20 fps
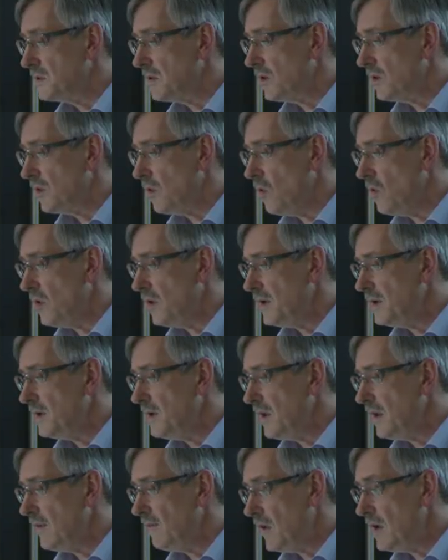that
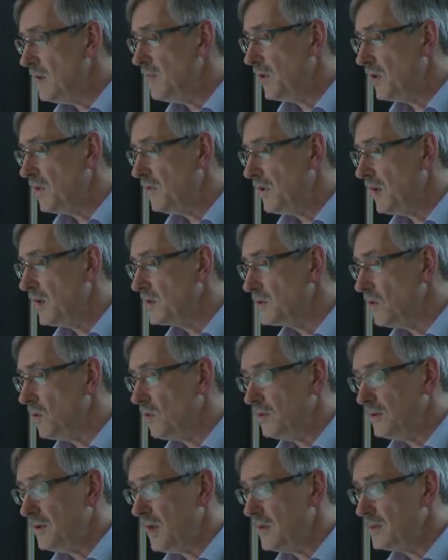Auckland, if anybody thinks
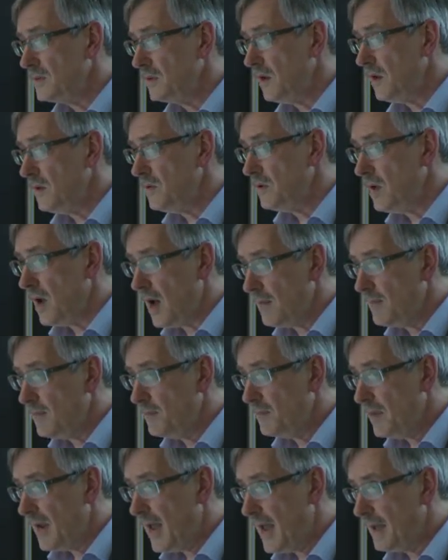Auckland has a low
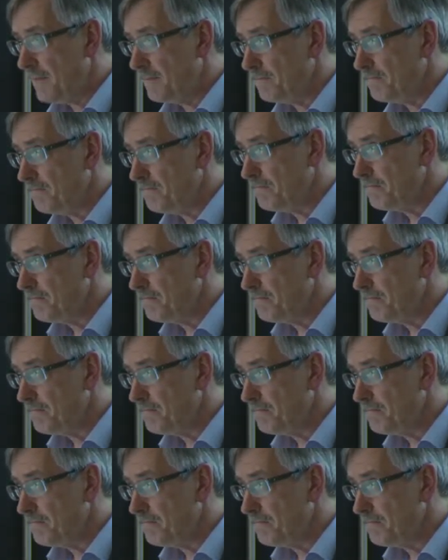carbon plan?